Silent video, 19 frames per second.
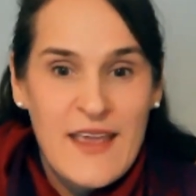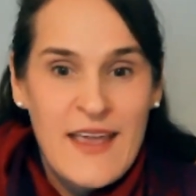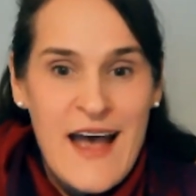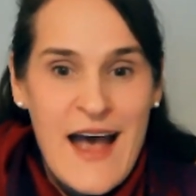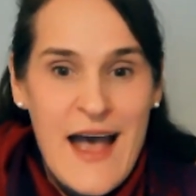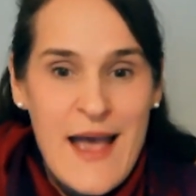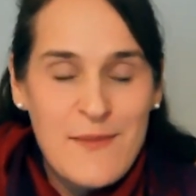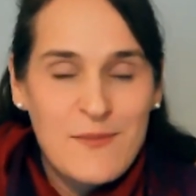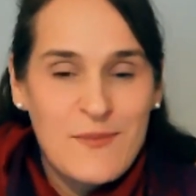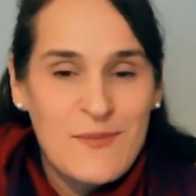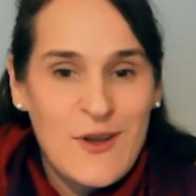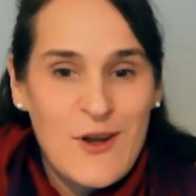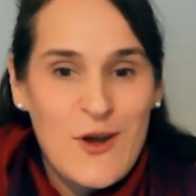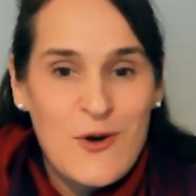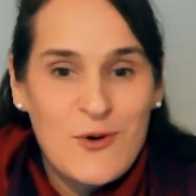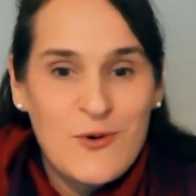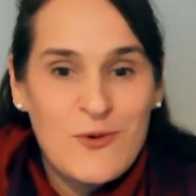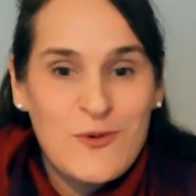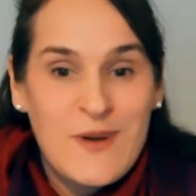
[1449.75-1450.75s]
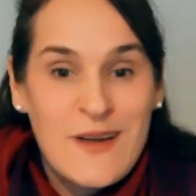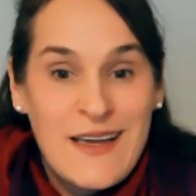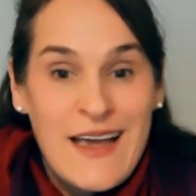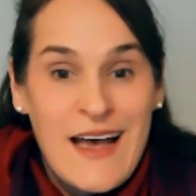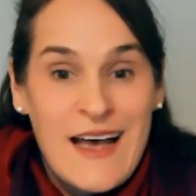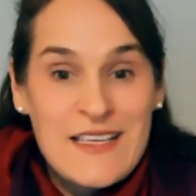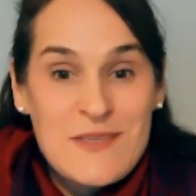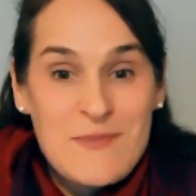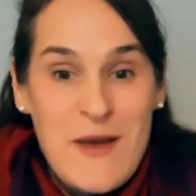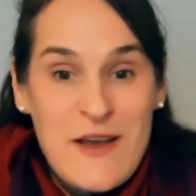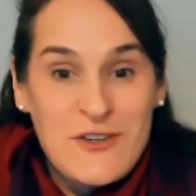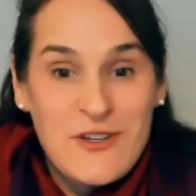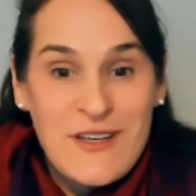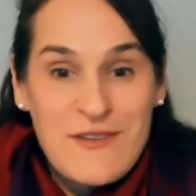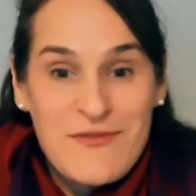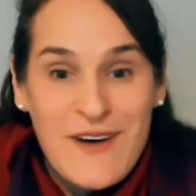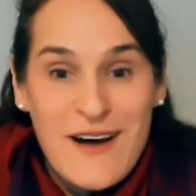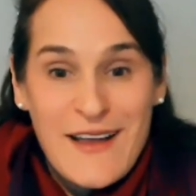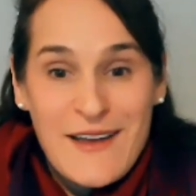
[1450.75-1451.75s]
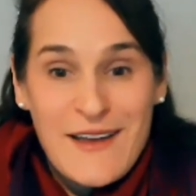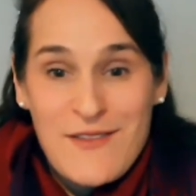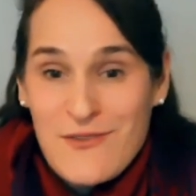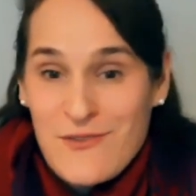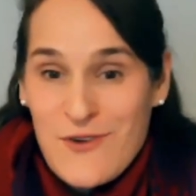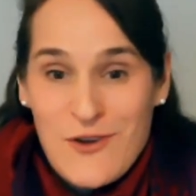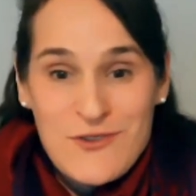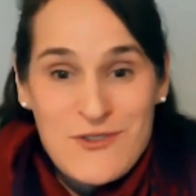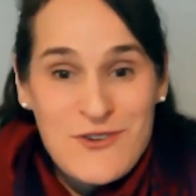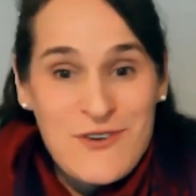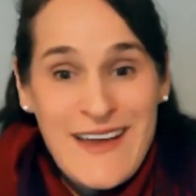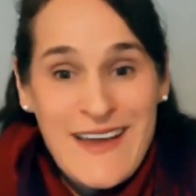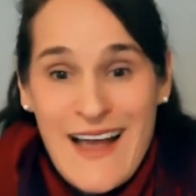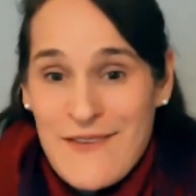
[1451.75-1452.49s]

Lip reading: I'm, you know, especially fond of the rosary.